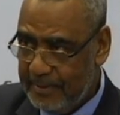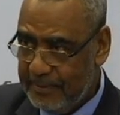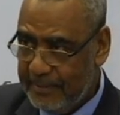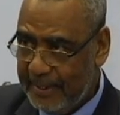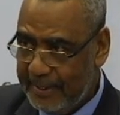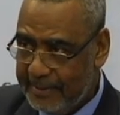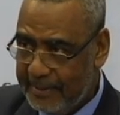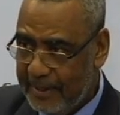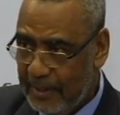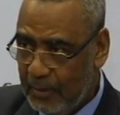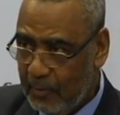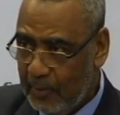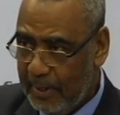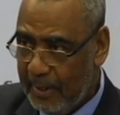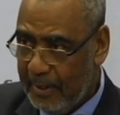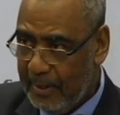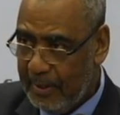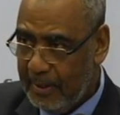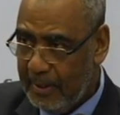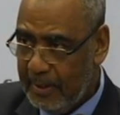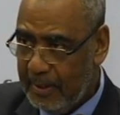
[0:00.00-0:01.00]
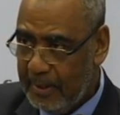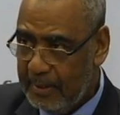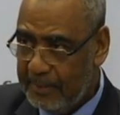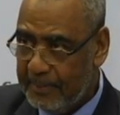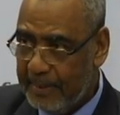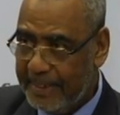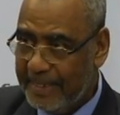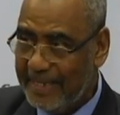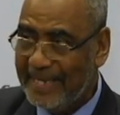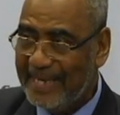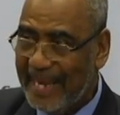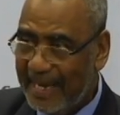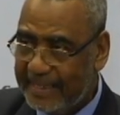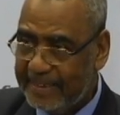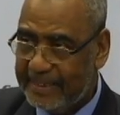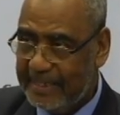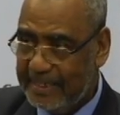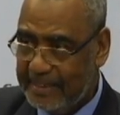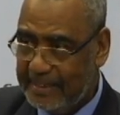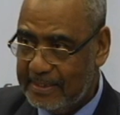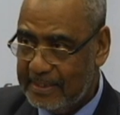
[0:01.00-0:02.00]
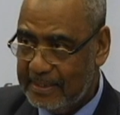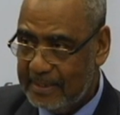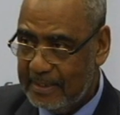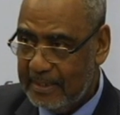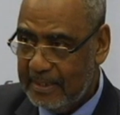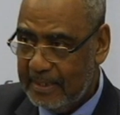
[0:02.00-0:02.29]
that they were elected